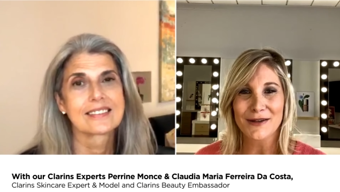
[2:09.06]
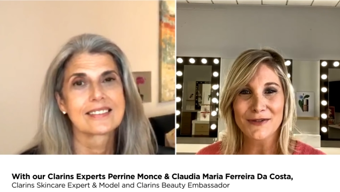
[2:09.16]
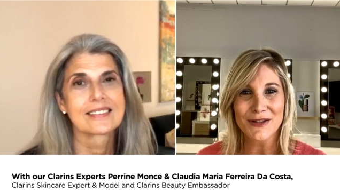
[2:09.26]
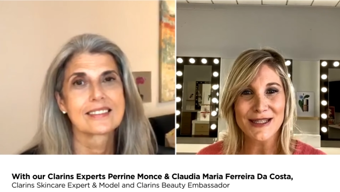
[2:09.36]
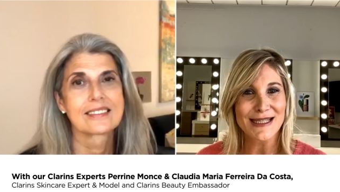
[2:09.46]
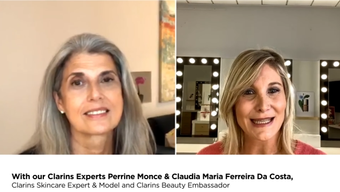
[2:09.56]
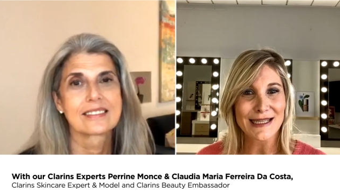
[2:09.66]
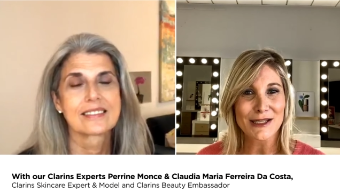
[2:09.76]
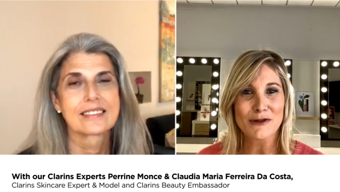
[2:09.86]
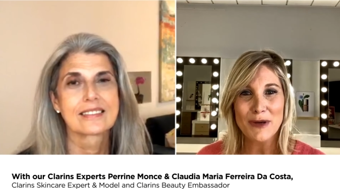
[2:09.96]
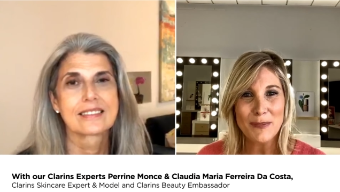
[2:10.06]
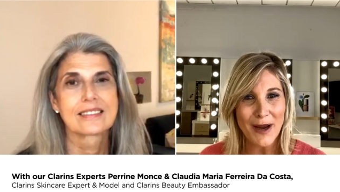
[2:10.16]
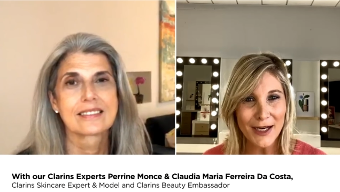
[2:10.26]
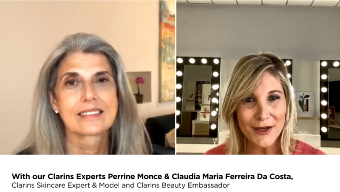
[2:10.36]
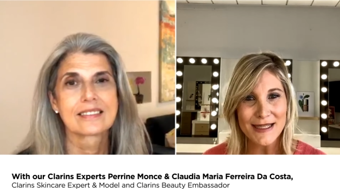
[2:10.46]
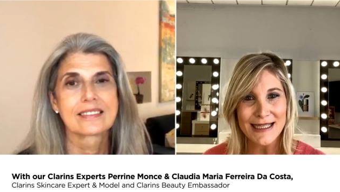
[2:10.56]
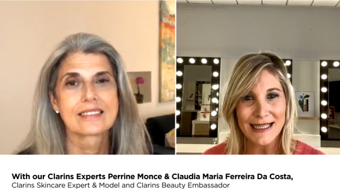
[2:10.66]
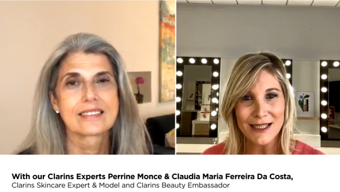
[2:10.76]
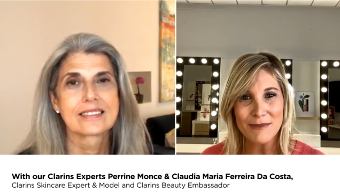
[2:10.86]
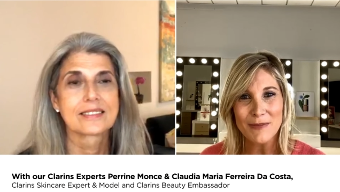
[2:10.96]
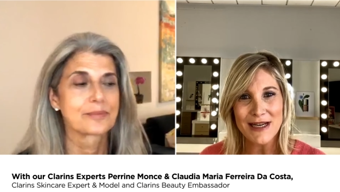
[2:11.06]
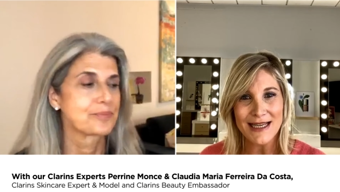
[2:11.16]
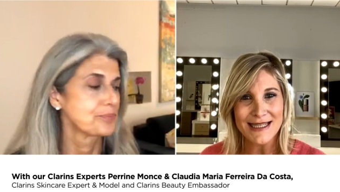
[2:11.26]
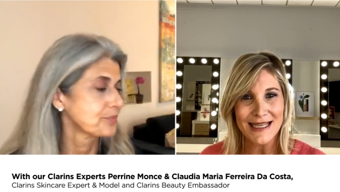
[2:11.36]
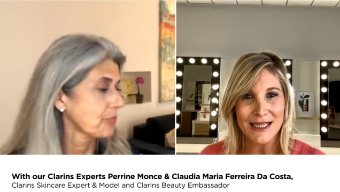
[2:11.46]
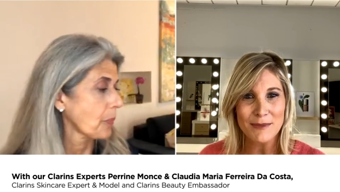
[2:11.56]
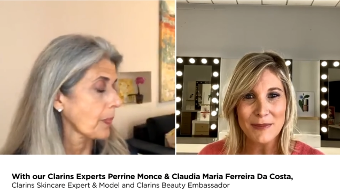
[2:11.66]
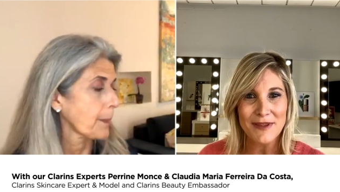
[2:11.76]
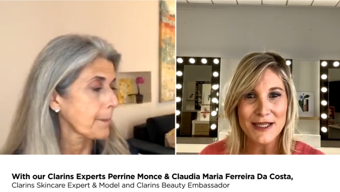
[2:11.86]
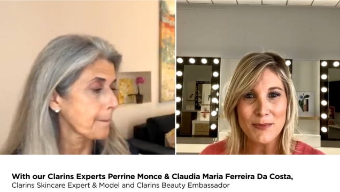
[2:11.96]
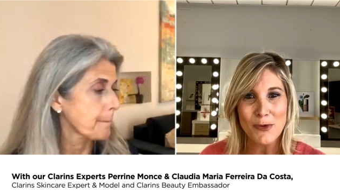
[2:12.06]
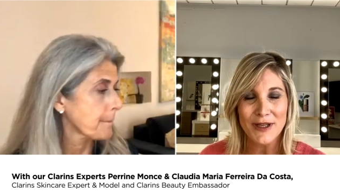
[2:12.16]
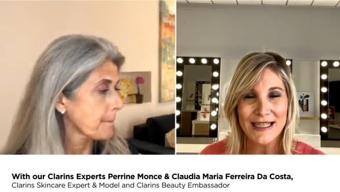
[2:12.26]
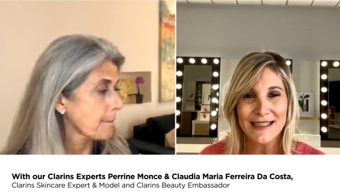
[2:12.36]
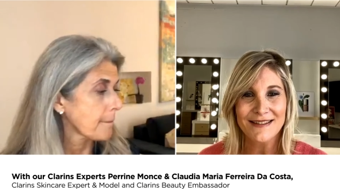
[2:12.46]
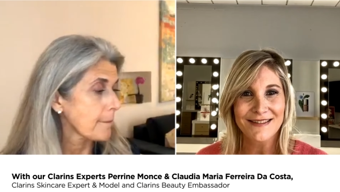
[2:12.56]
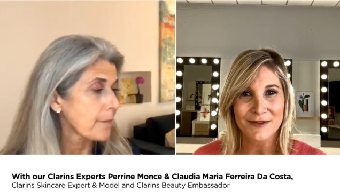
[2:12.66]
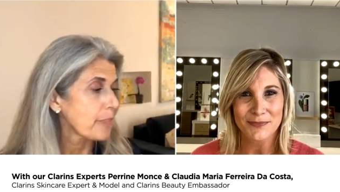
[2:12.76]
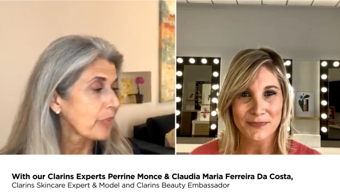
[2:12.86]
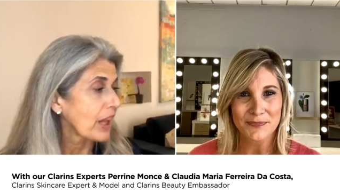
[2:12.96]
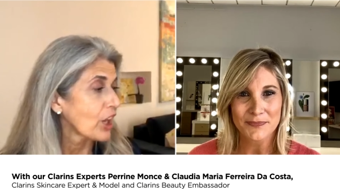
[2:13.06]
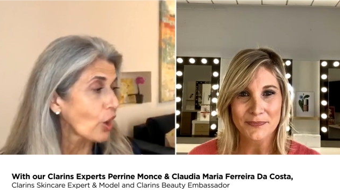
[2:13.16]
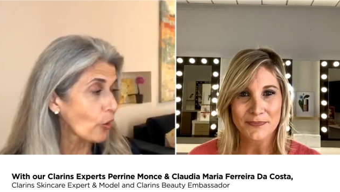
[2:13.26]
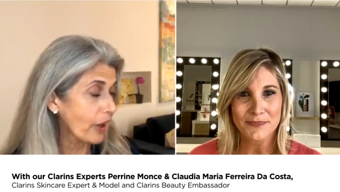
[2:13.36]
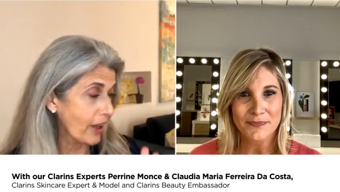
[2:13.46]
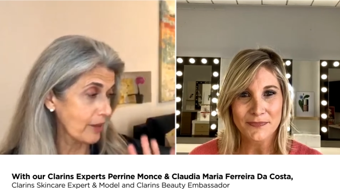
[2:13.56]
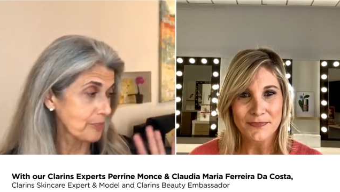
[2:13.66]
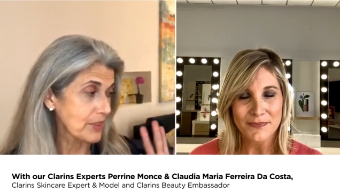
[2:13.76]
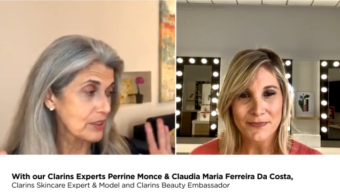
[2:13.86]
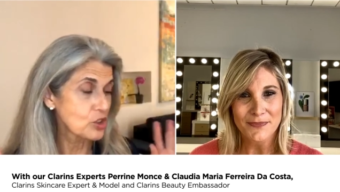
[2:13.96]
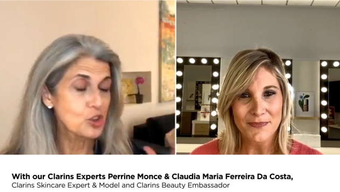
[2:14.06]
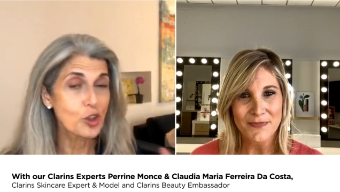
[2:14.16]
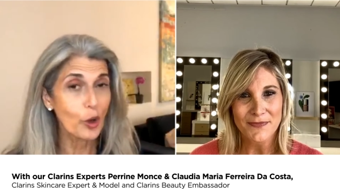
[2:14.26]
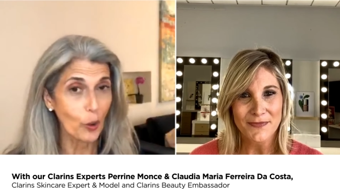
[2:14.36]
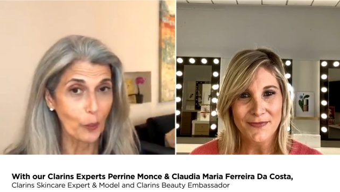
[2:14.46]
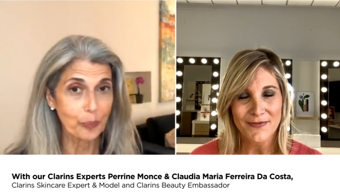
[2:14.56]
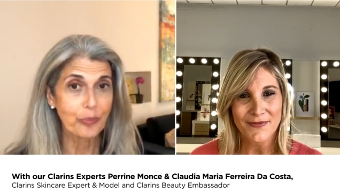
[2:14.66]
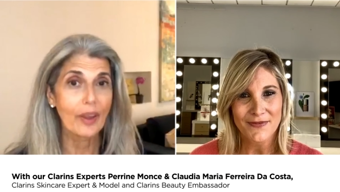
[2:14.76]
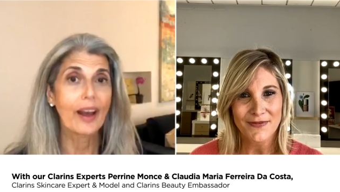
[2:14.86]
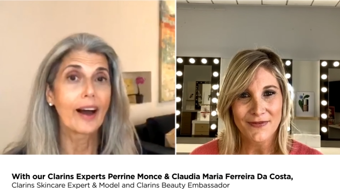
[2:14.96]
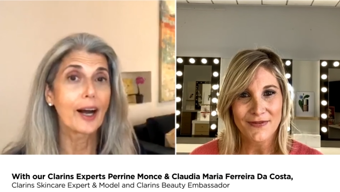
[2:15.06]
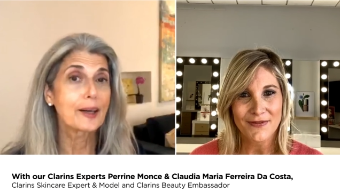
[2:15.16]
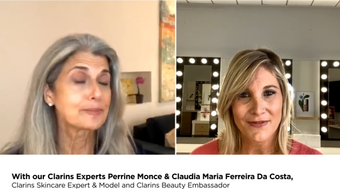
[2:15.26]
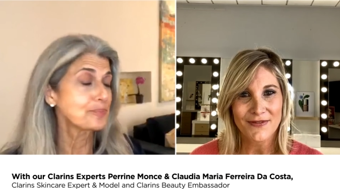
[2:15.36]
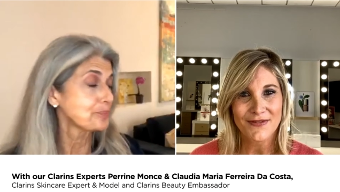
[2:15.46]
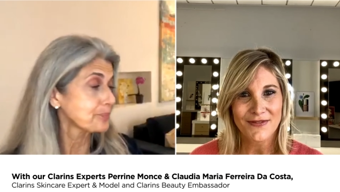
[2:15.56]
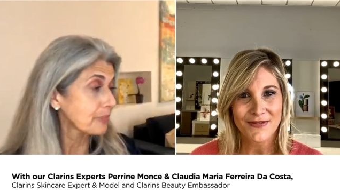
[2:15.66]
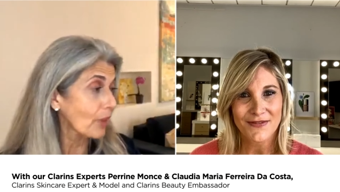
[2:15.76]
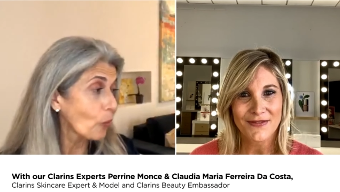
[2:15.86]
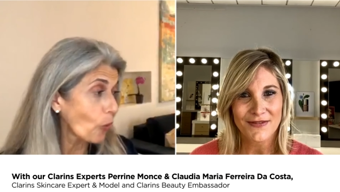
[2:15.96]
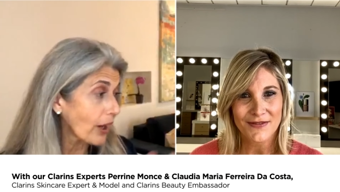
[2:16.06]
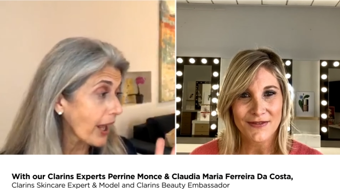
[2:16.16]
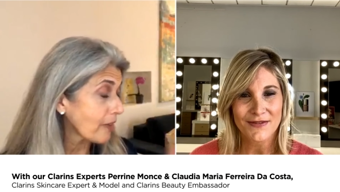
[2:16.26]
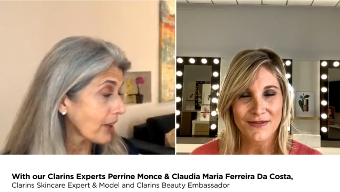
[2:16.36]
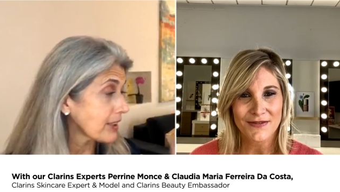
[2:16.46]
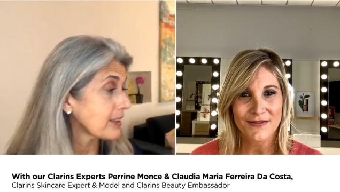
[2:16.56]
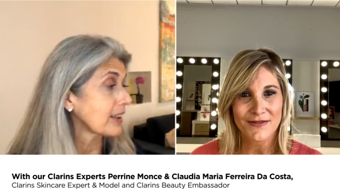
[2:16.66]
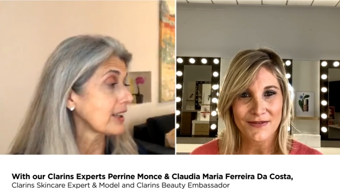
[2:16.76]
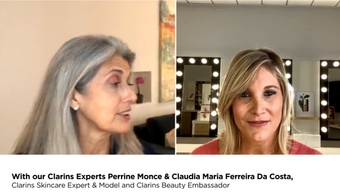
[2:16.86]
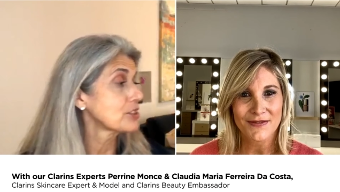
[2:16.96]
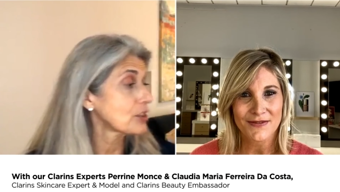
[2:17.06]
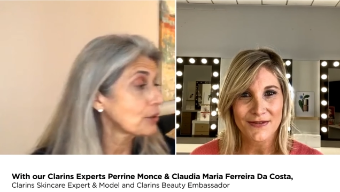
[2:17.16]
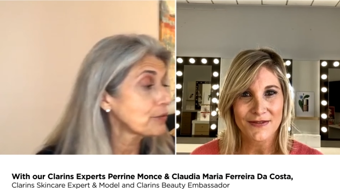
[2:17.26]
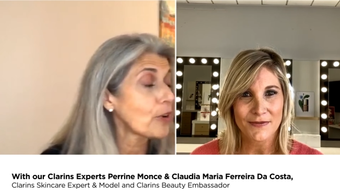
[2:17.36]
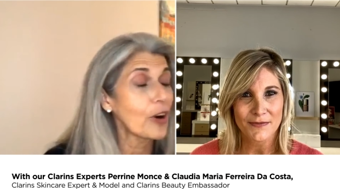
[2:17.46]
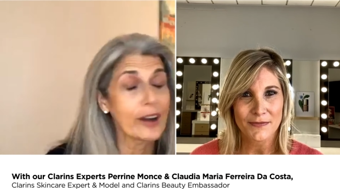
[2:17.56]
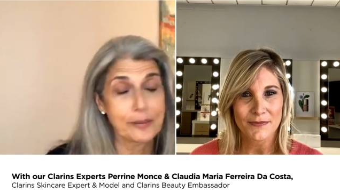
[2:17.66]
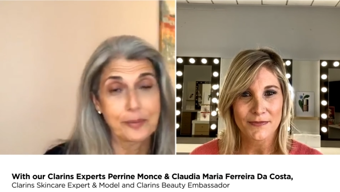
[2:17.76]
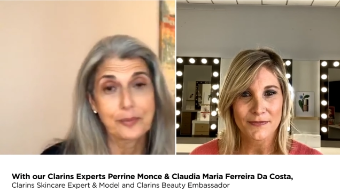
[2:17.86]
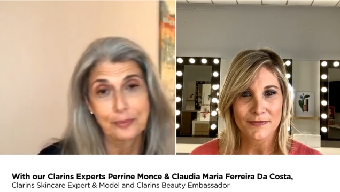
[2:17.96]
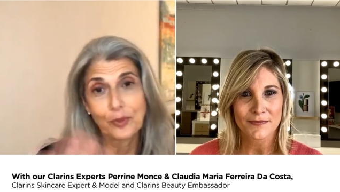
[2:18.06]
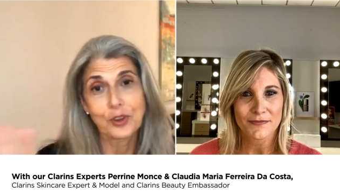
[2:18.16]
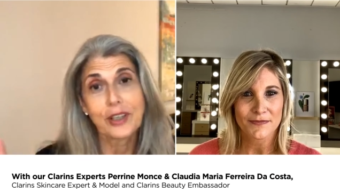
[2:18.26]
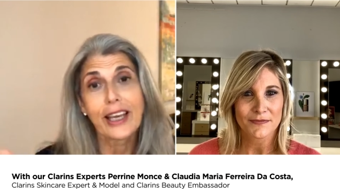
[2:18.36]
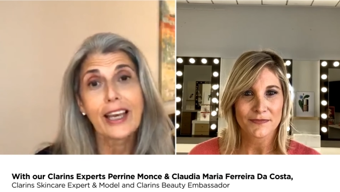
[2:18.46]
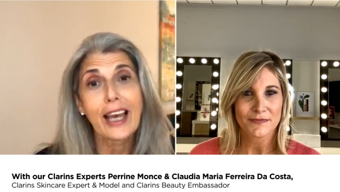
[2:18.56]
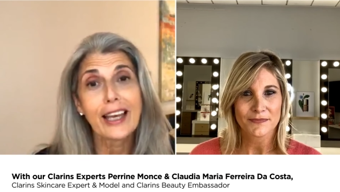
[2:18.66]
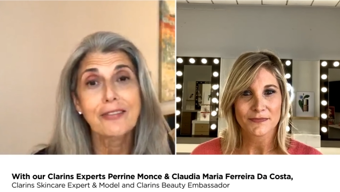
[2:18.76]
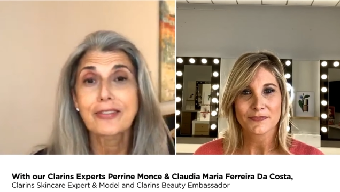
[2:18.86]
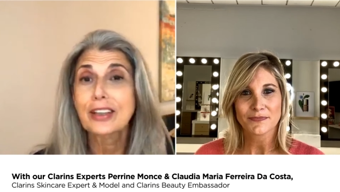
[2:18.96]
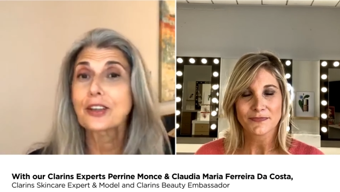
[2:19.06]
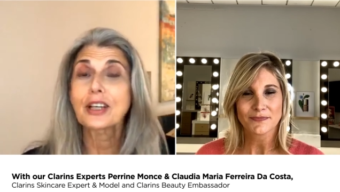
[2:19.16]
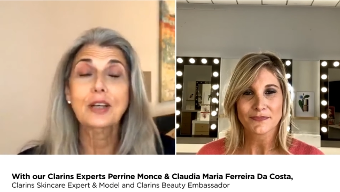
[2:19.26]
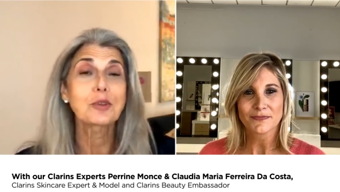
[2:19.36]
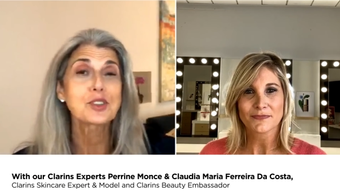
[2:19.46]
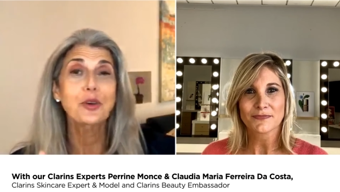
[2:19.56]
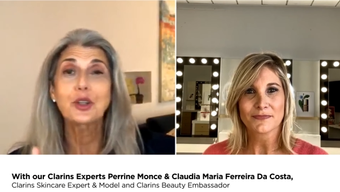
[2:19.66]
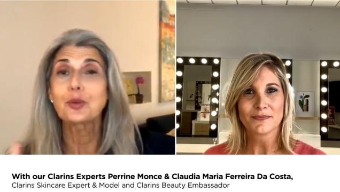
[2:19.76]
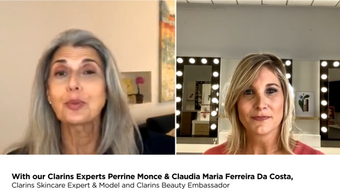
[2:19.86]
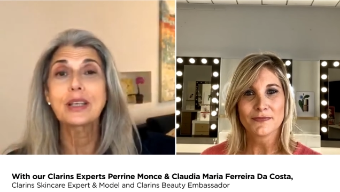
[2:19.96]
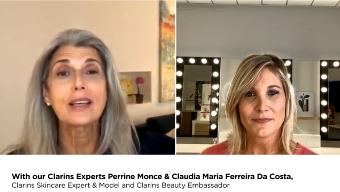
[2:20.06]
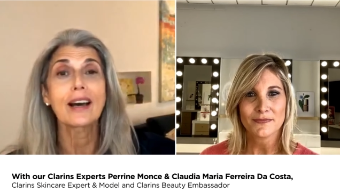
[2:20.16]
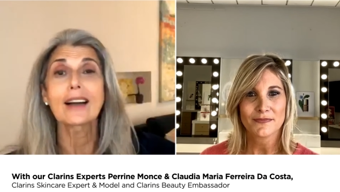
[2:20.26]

Speaker 1: of your skin? Did you prepare your skin maybe last night, maybe this morning? Okay. So,
Speaker 2: um, what have I done so far? Today, I figured it was going to be a